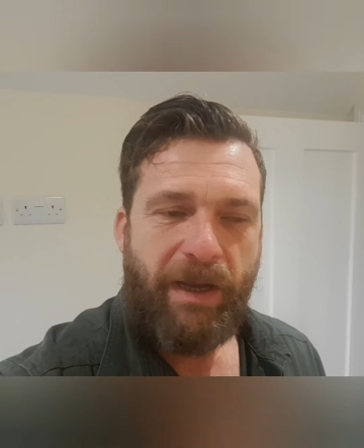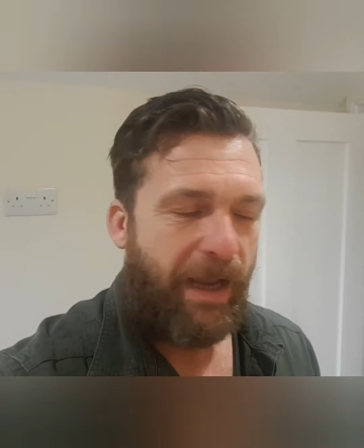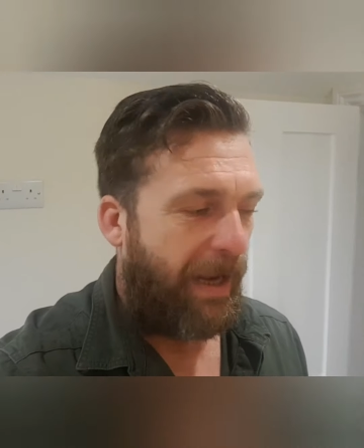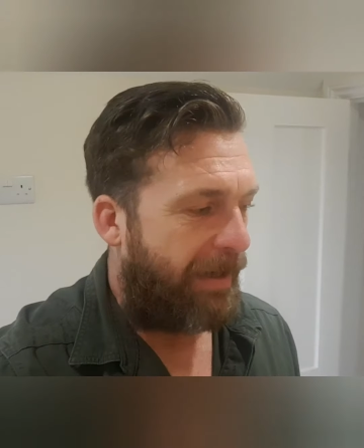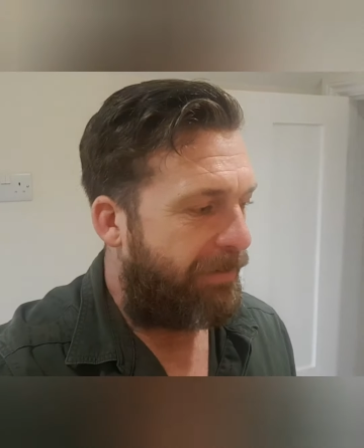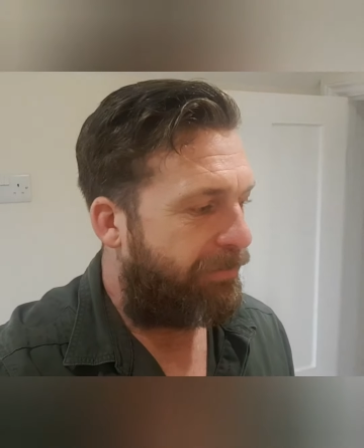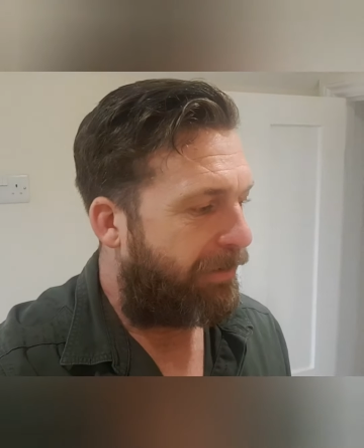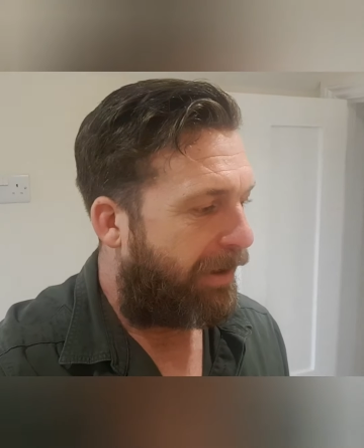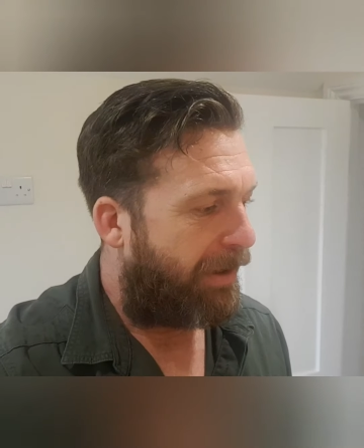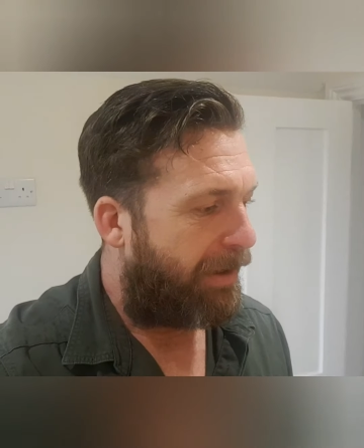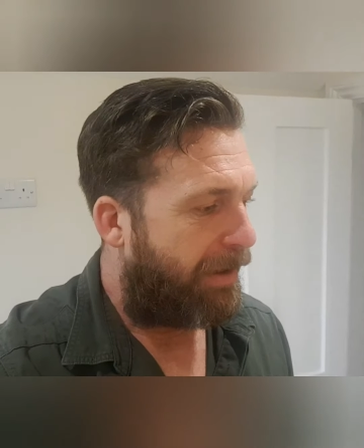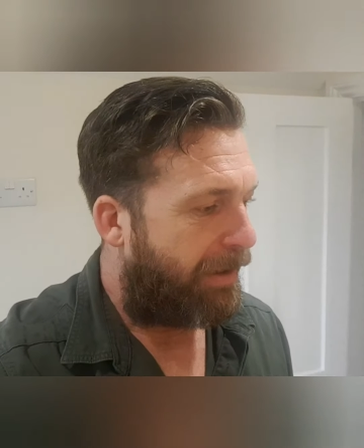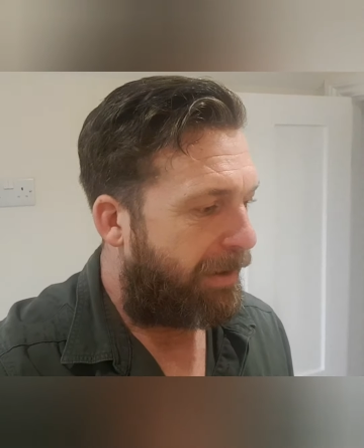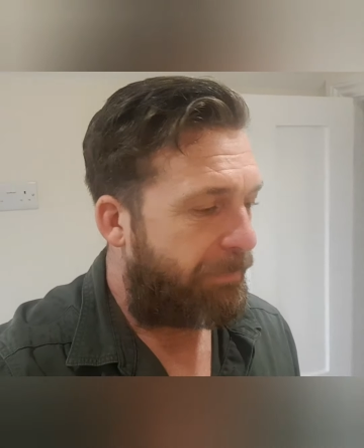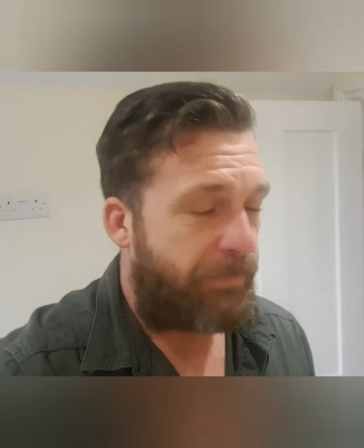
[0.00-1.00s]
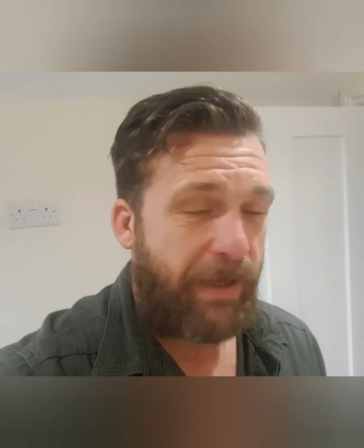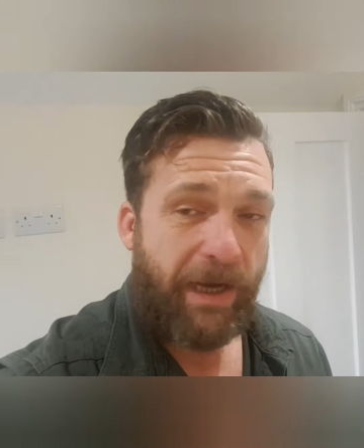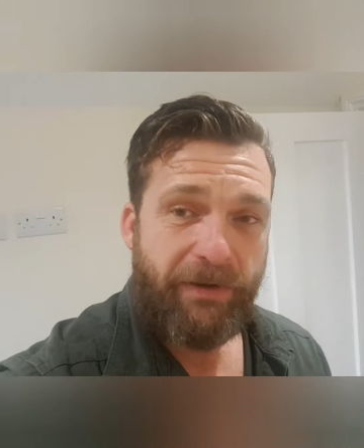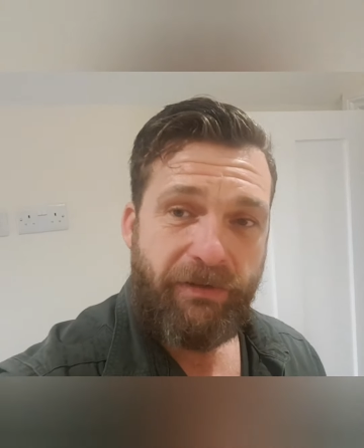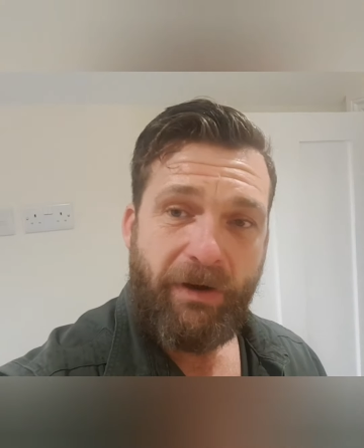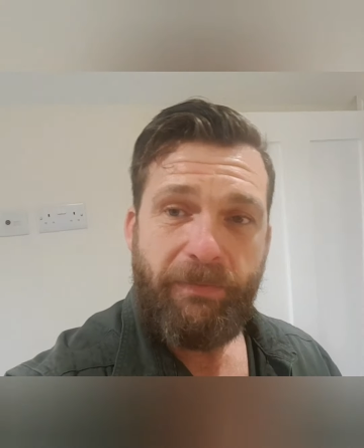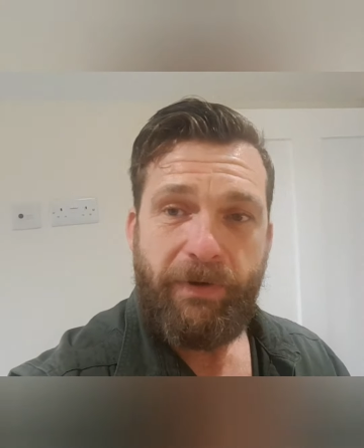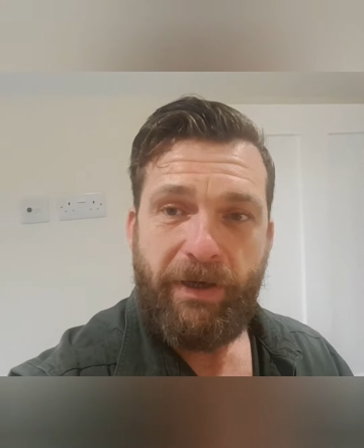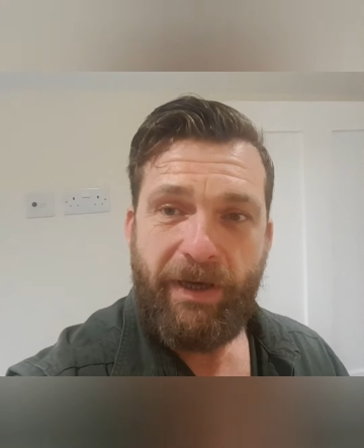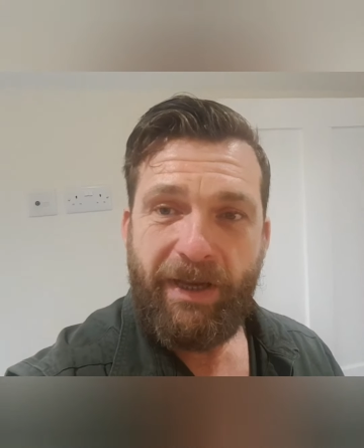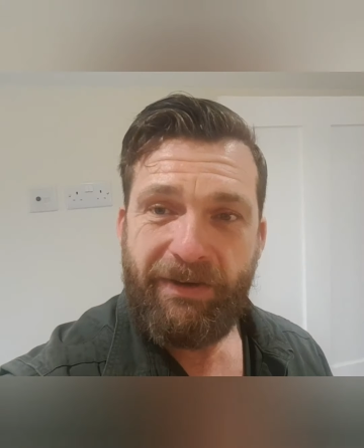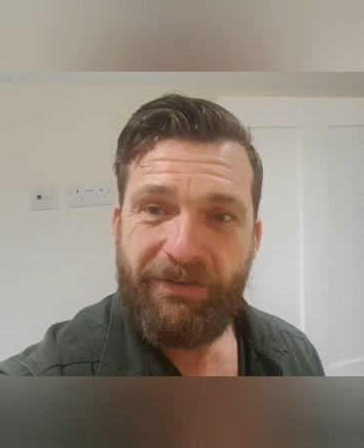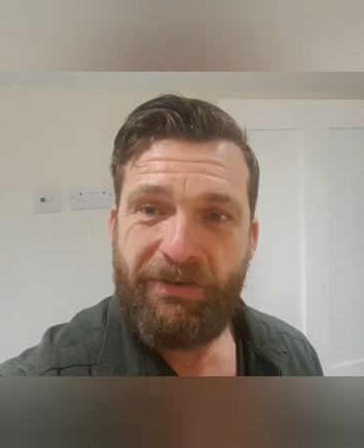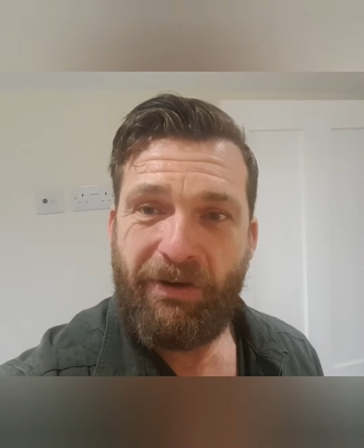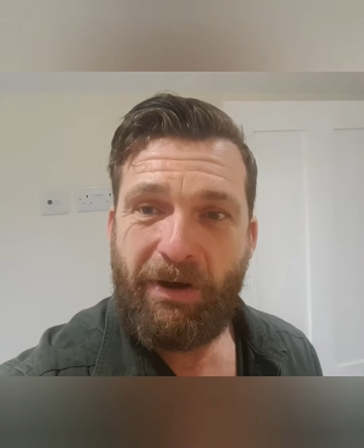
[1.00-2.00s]
and I'll catch up with you
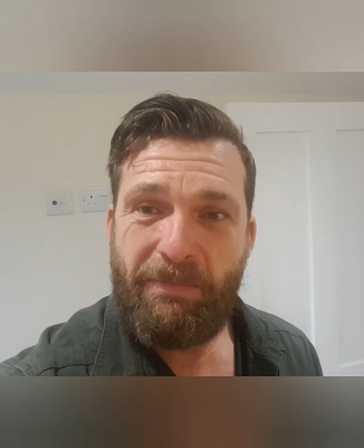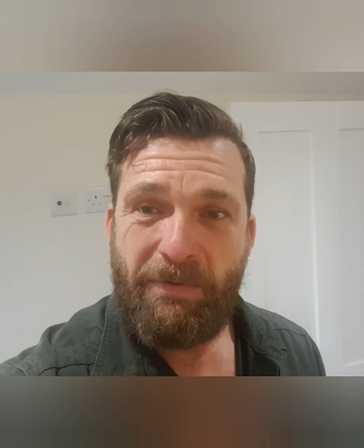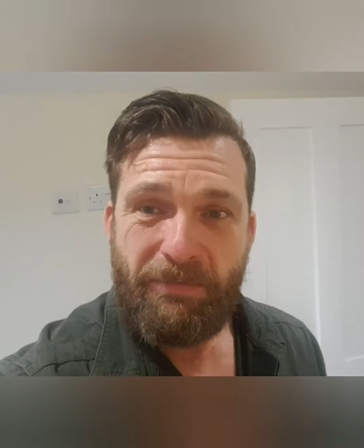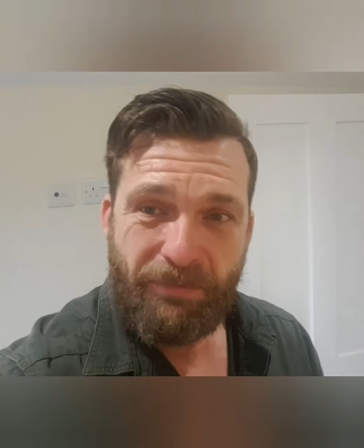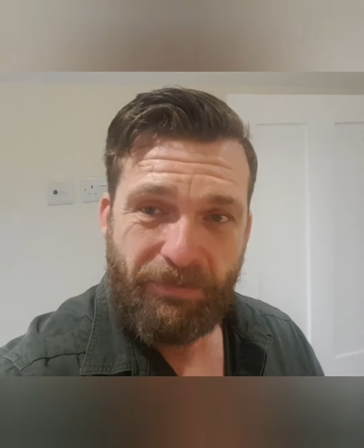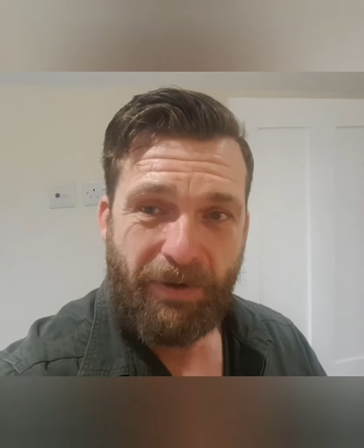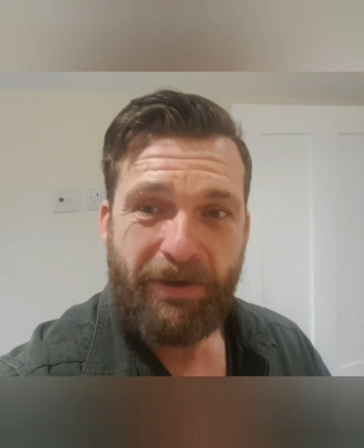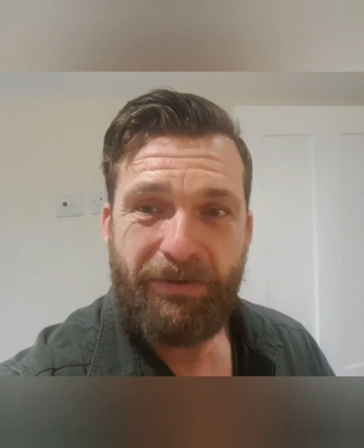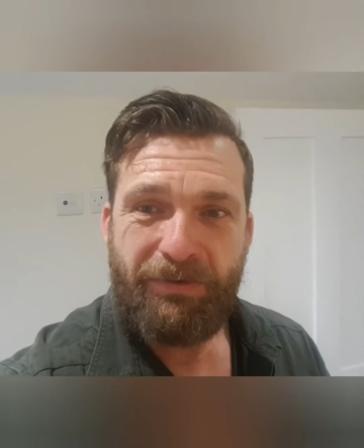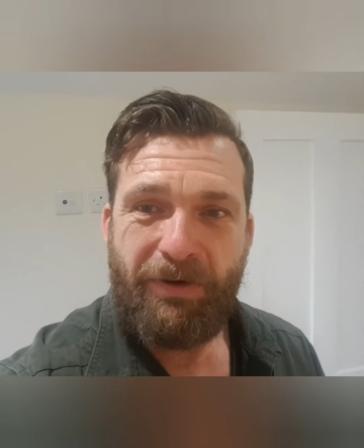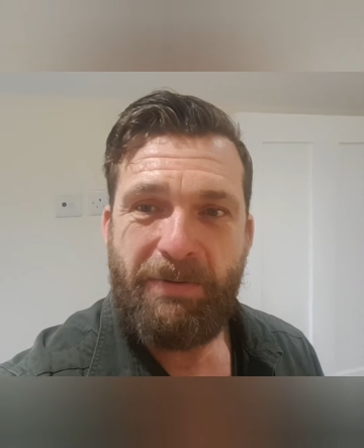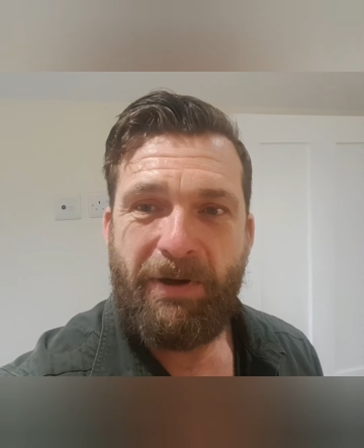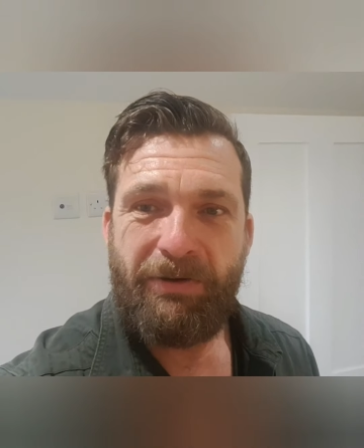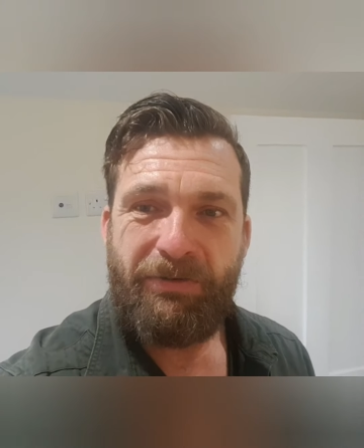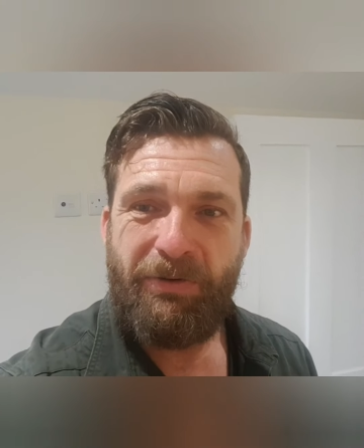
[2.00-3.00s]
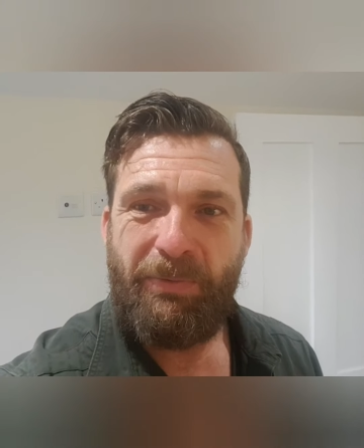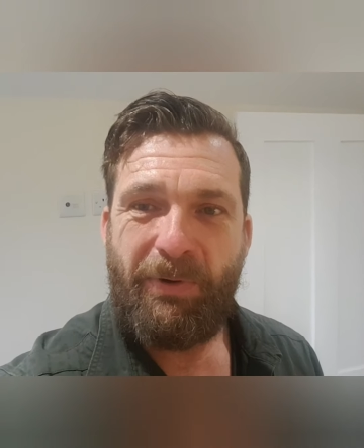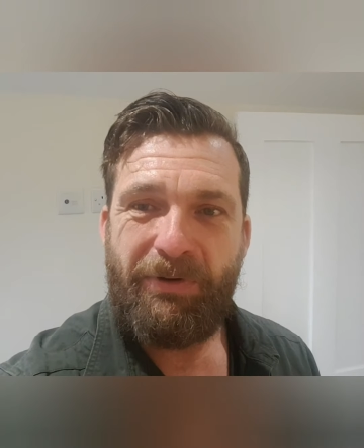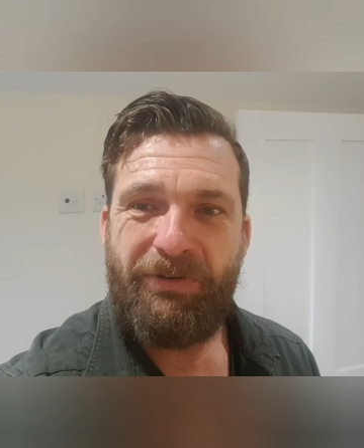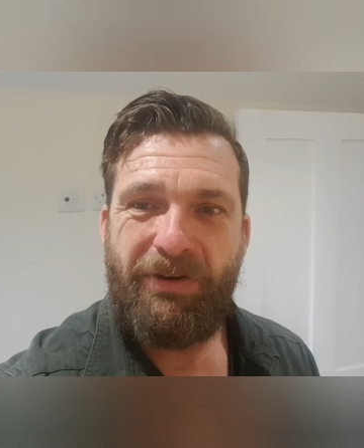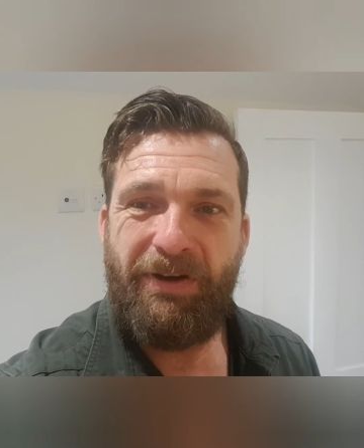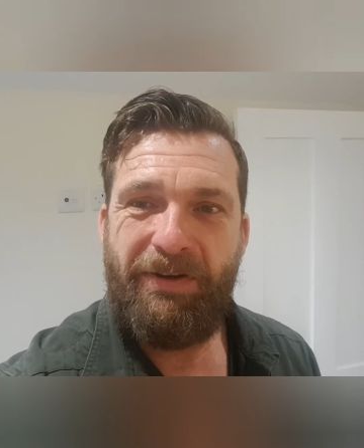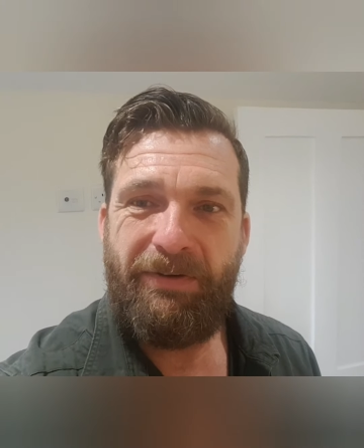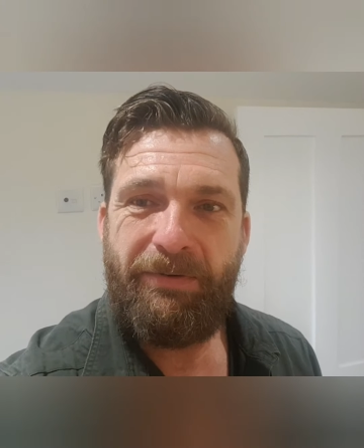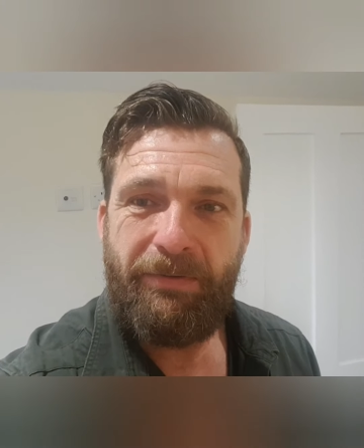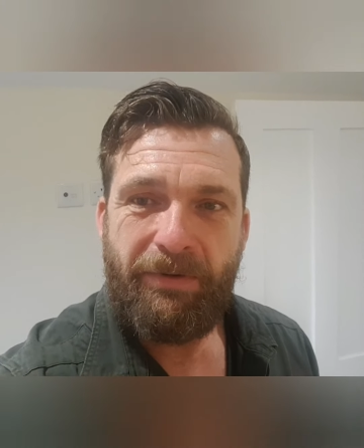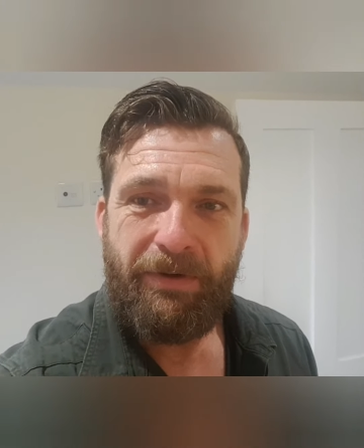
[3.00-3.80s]
next time, and thanks very much for watching,